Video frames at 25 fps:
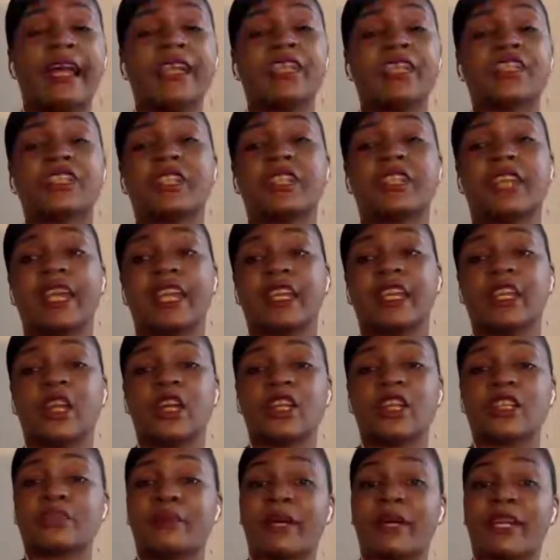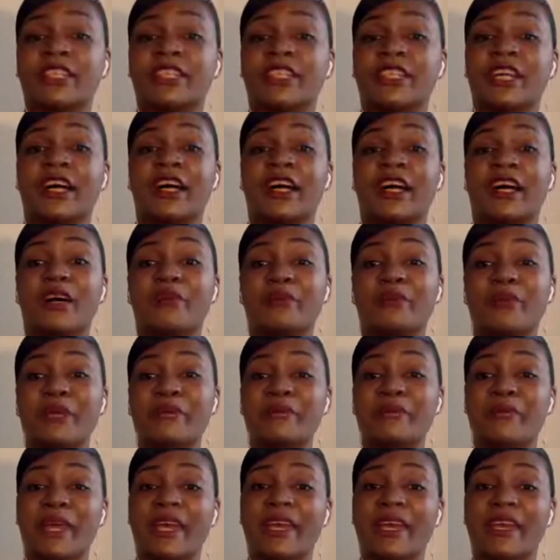actually had lost my job
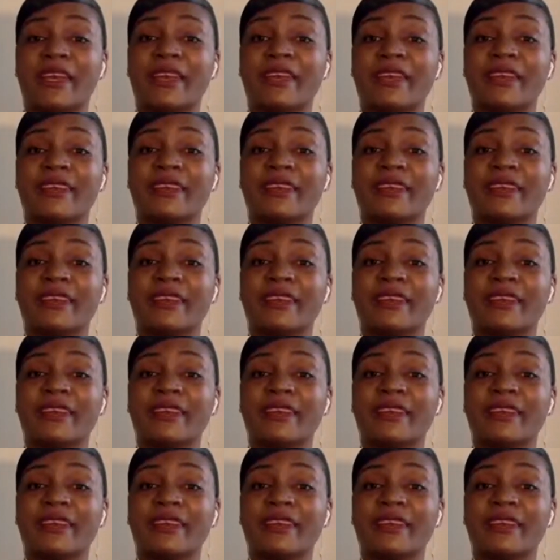in May.